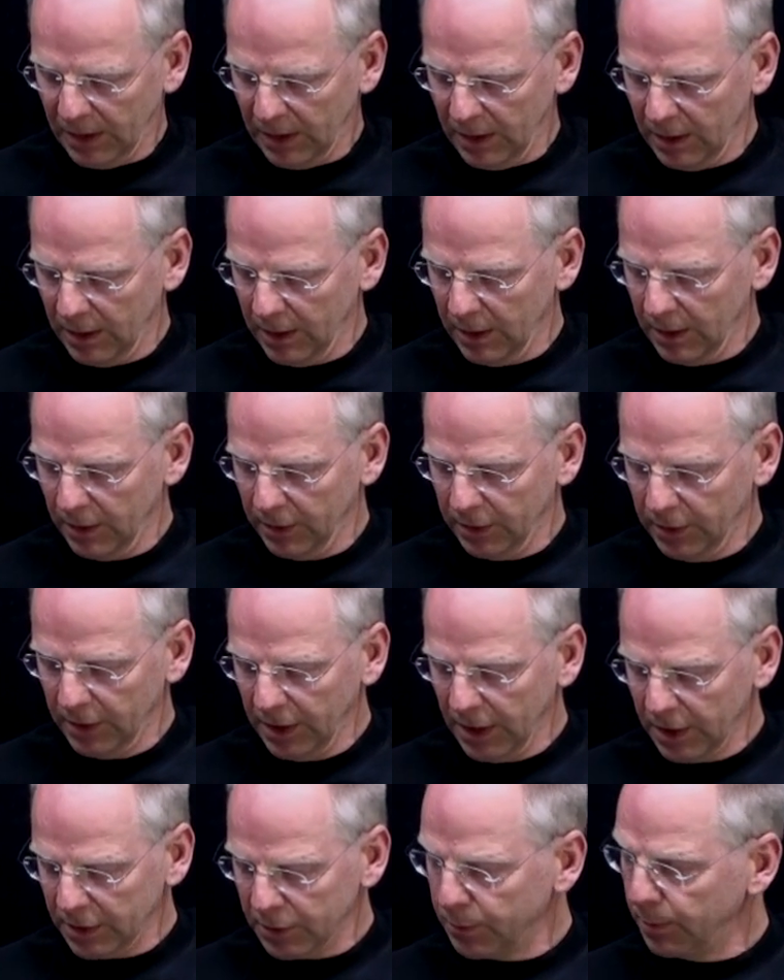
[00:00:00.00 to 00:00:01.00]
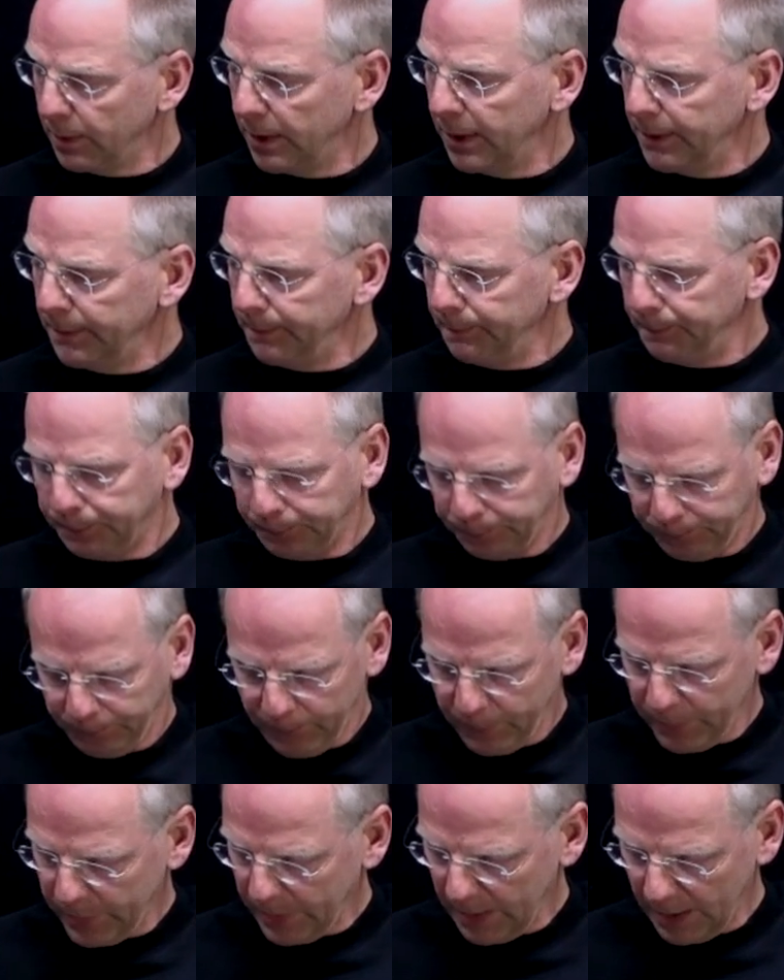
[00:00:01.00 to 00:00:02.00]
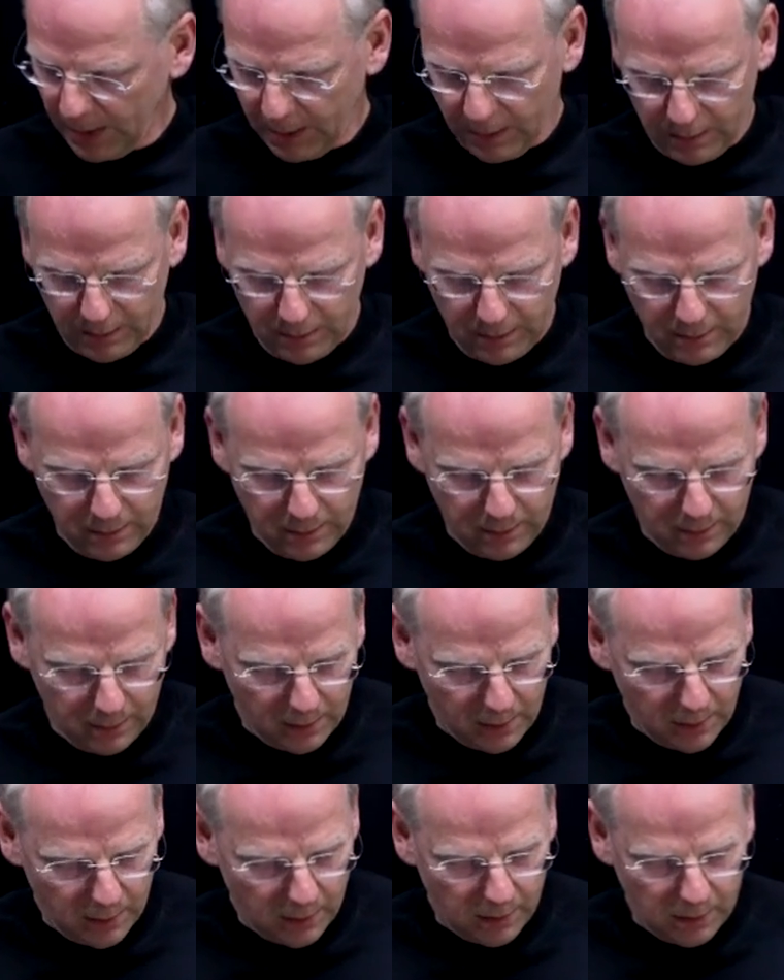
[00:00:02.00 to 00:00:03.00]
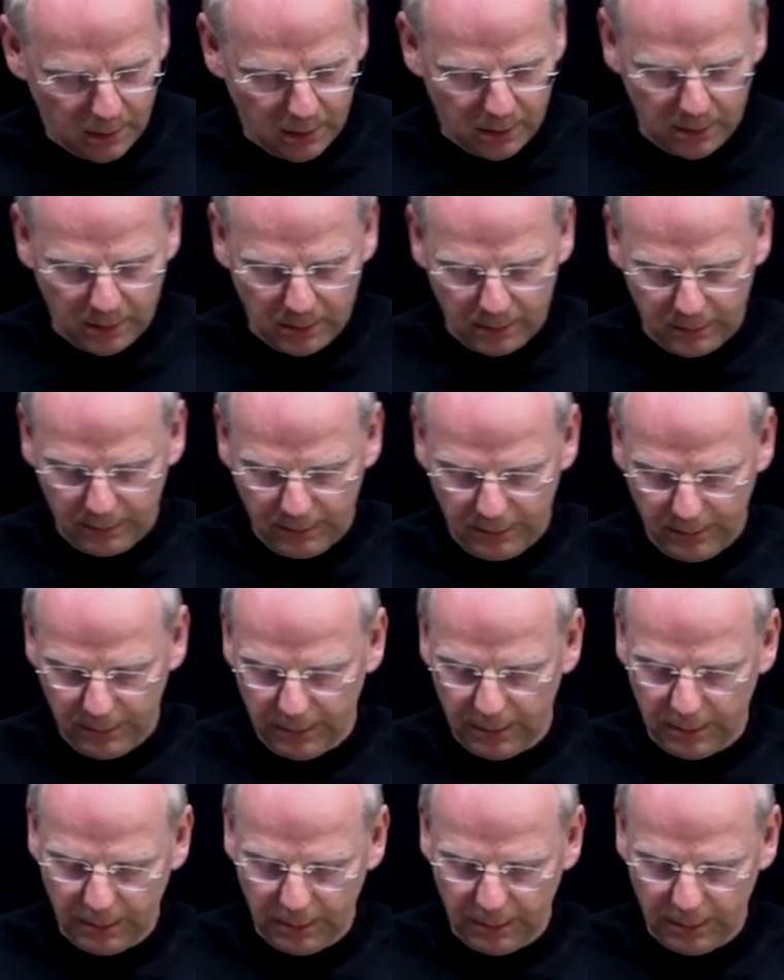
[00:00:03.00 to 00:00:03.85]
Uh, the next one uh, are